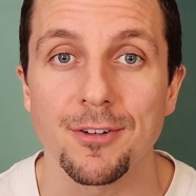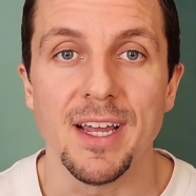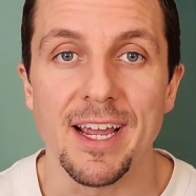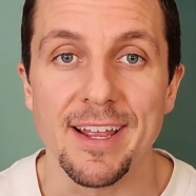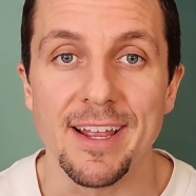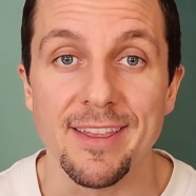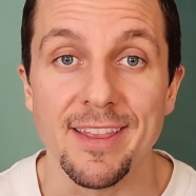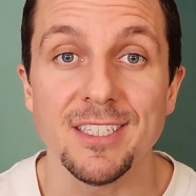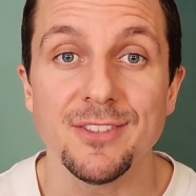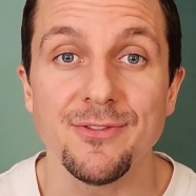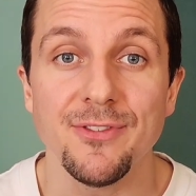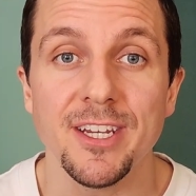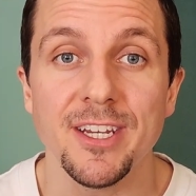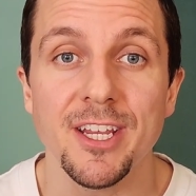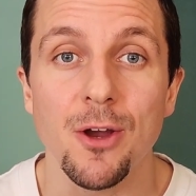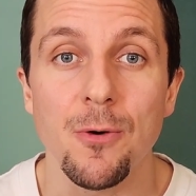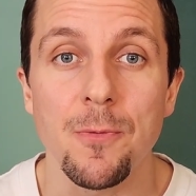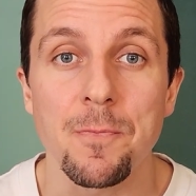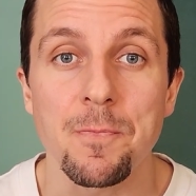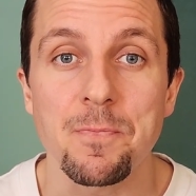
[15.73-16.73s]
In this
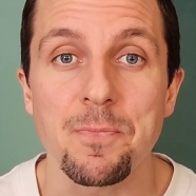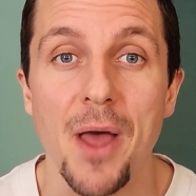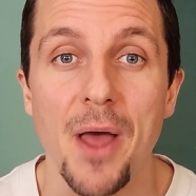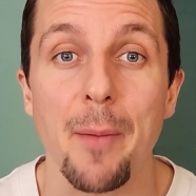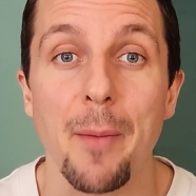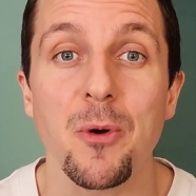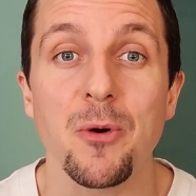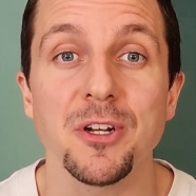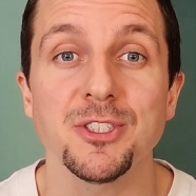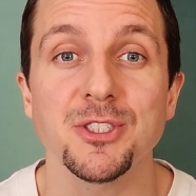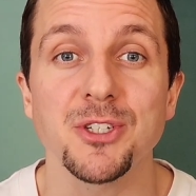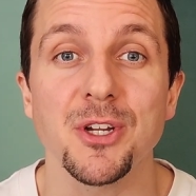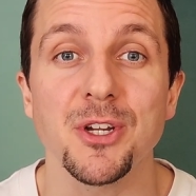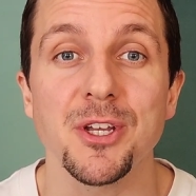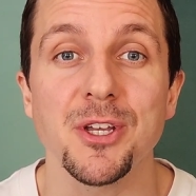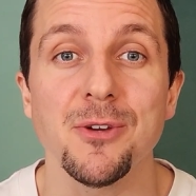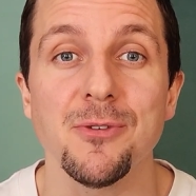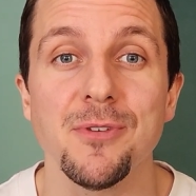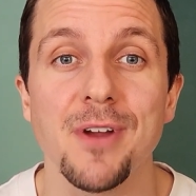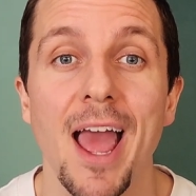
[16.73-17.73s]
video, I'm going to show
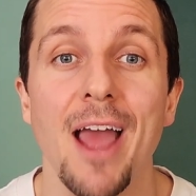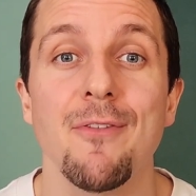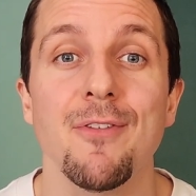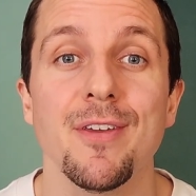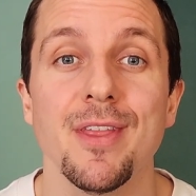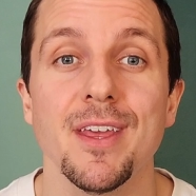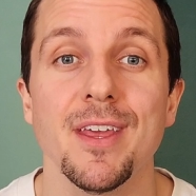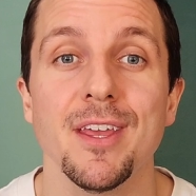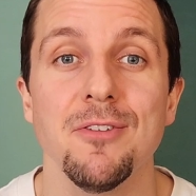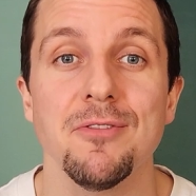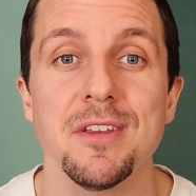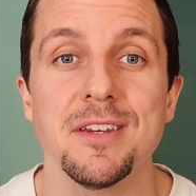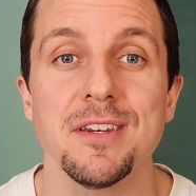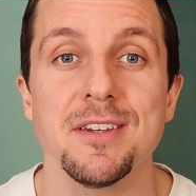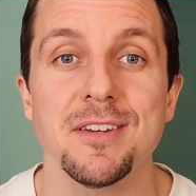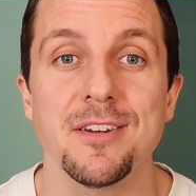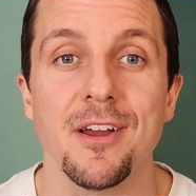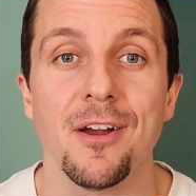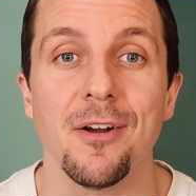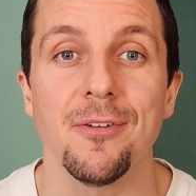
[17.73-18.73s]
you everything you need
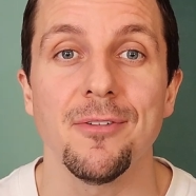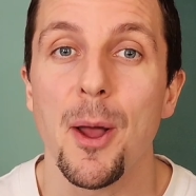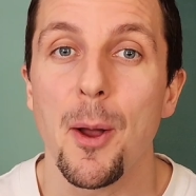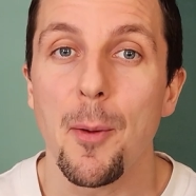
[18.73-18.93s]
to know.